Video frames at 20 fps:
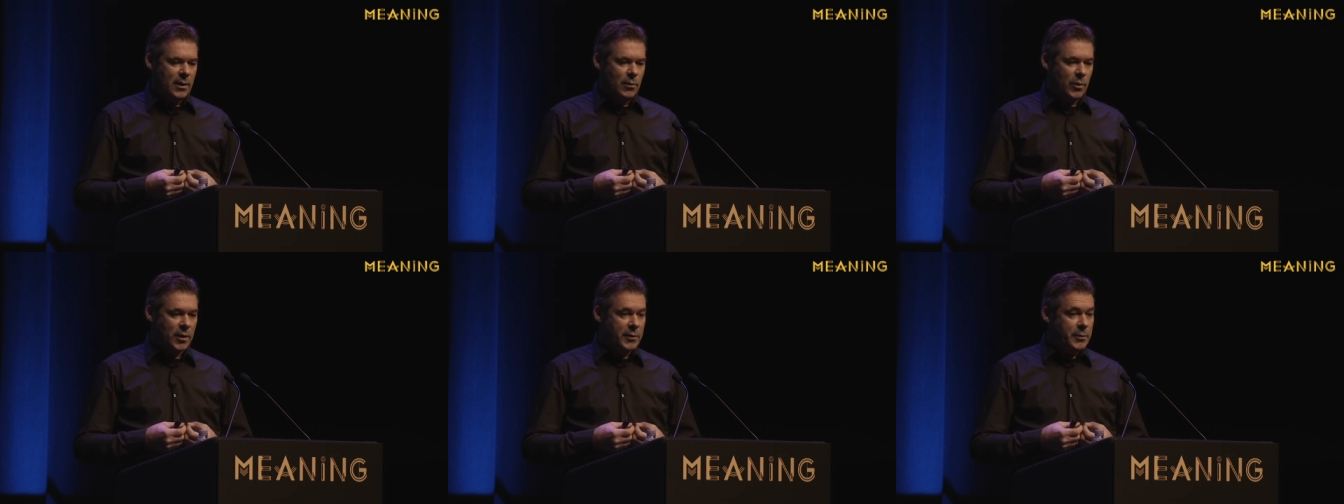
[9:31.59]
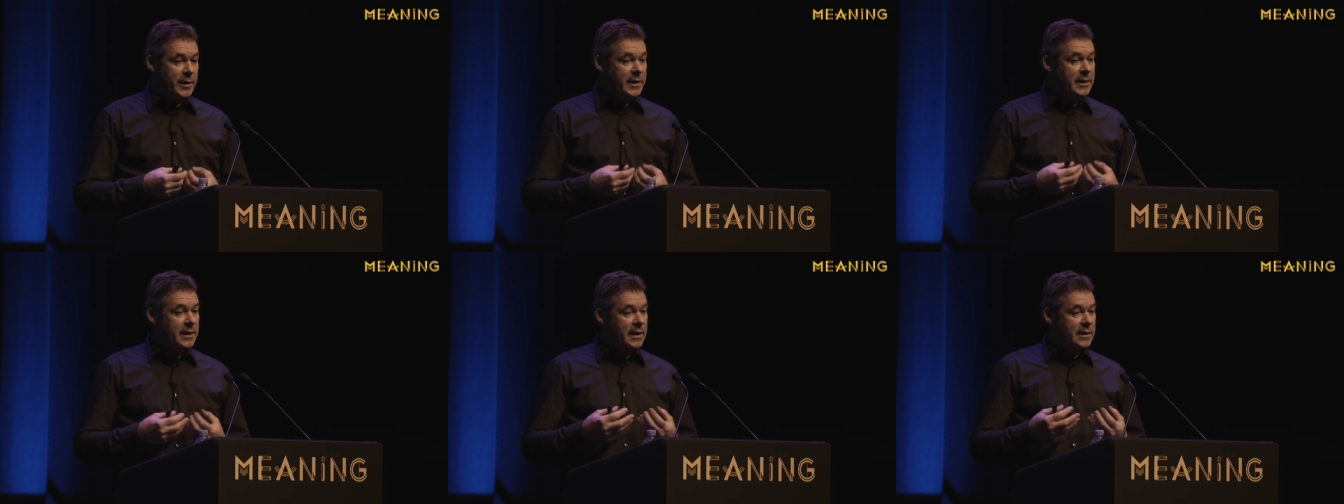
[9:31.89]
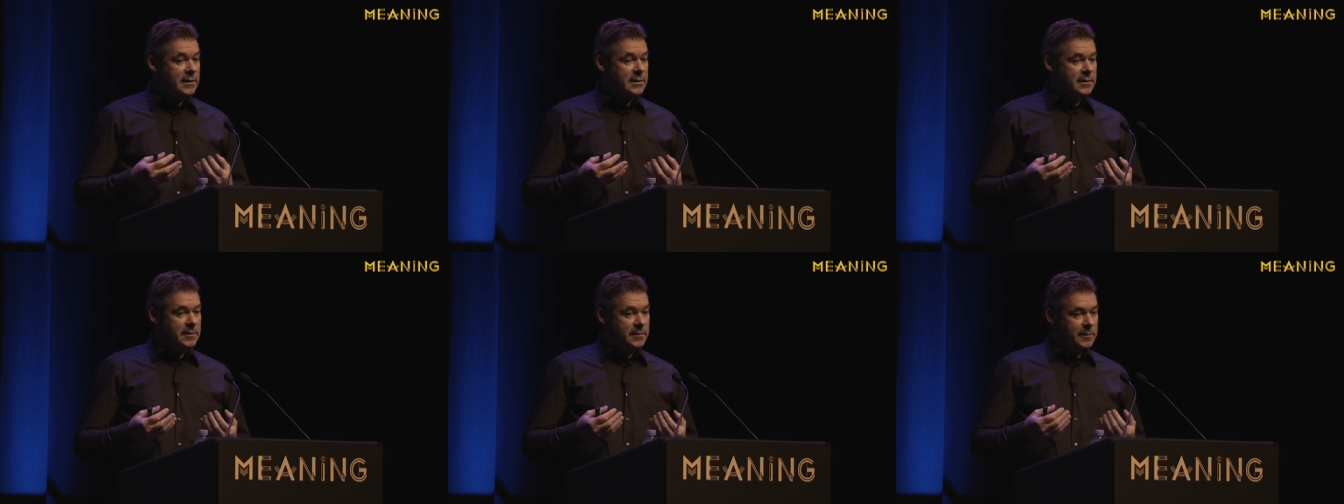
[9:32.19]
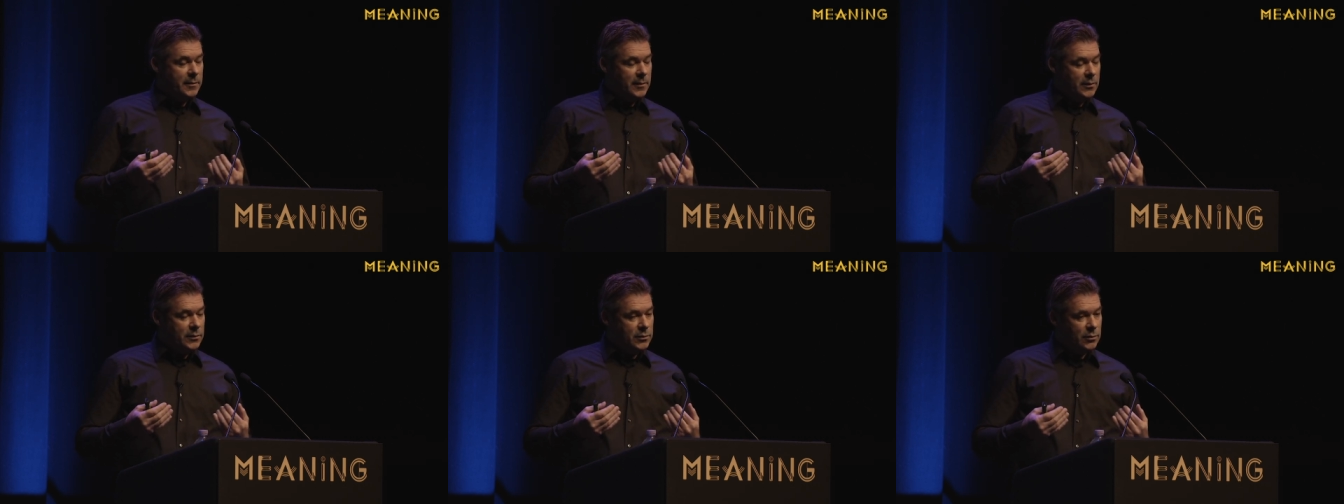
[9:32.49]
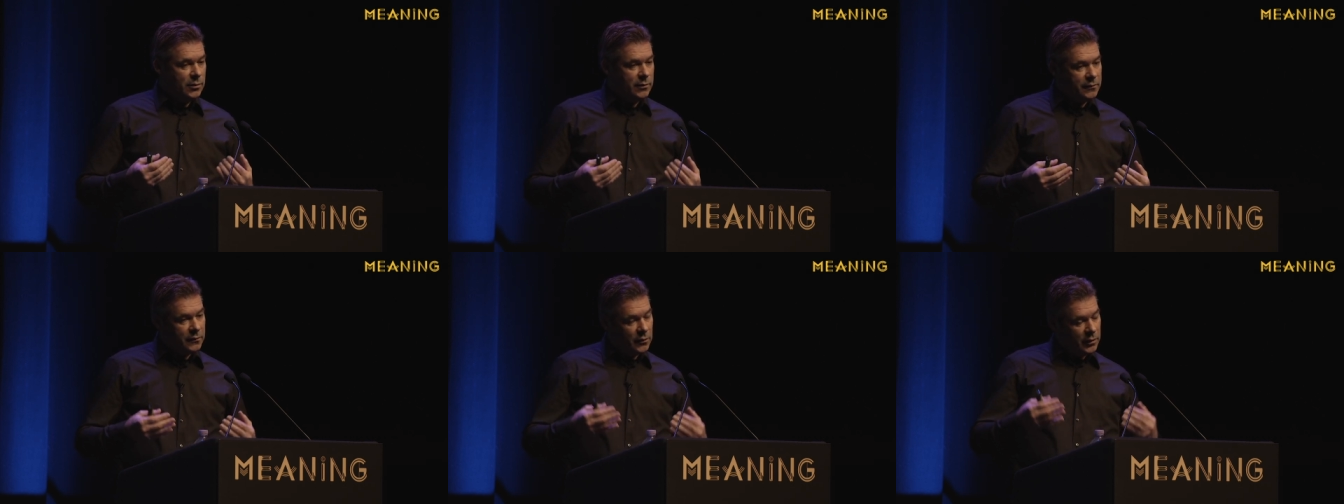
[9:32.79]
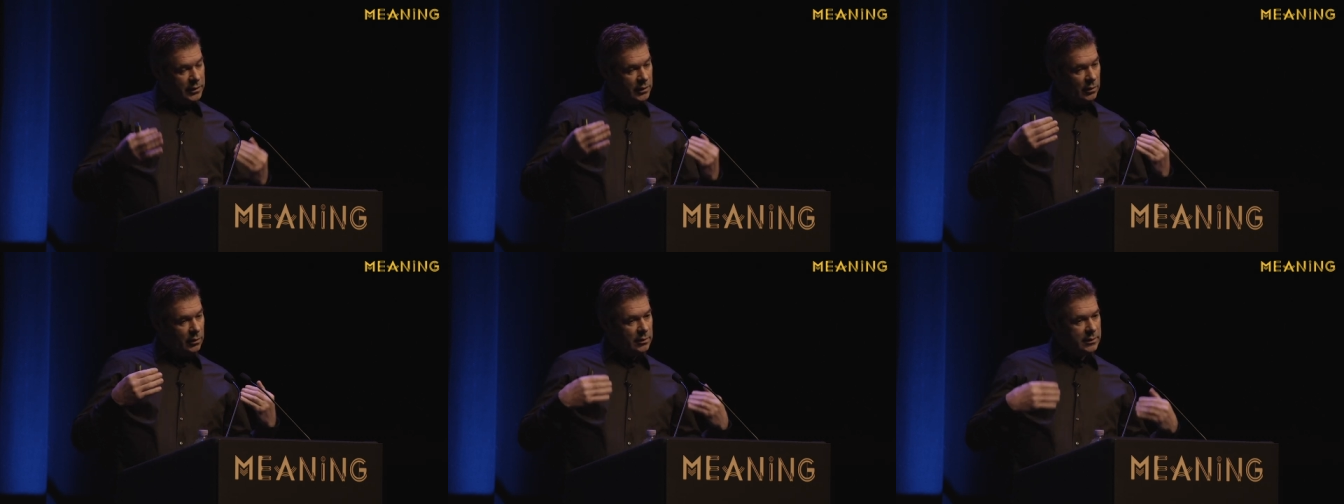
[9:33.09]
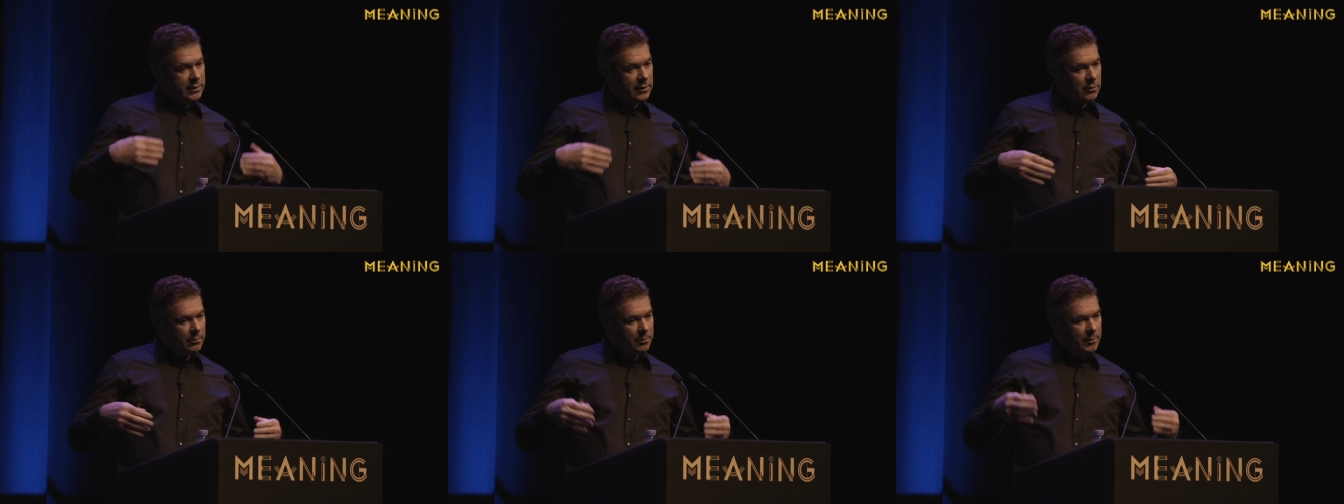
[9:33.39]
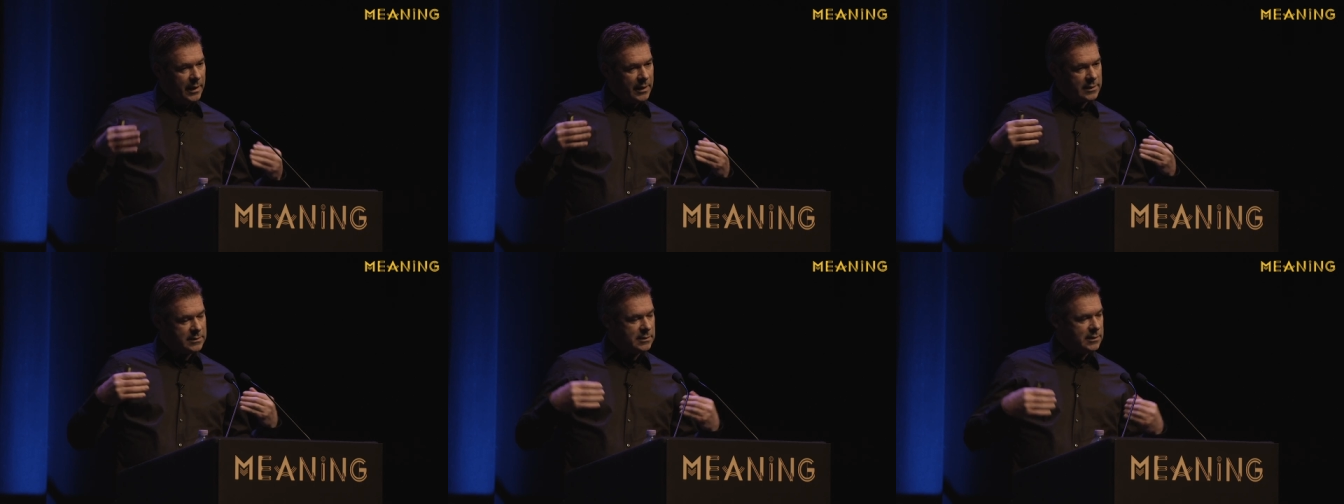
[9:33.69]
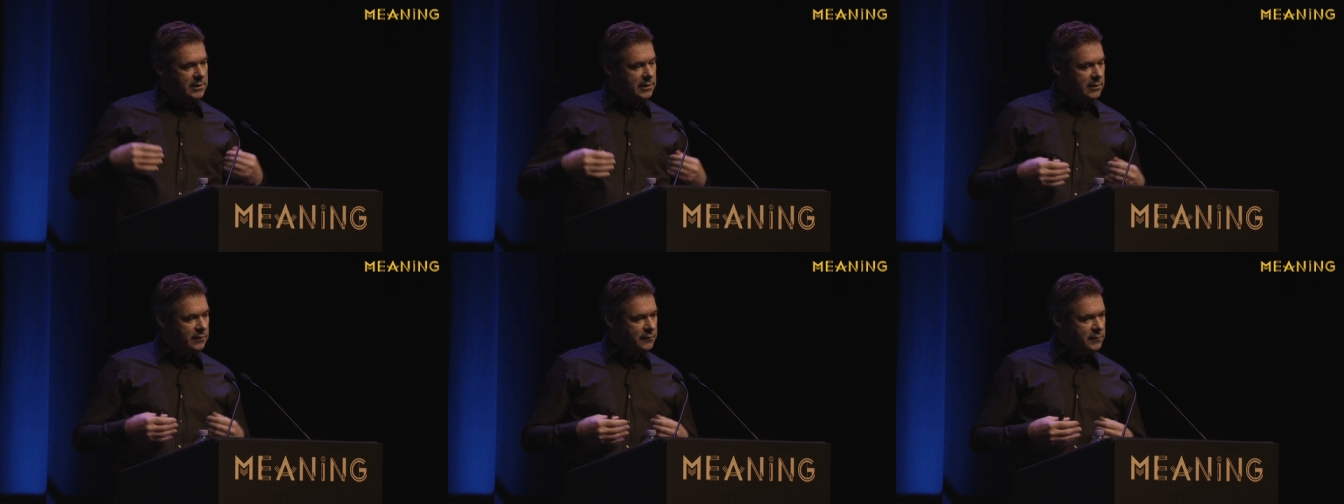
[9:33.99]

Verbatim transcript: What we did to avoid all the complexity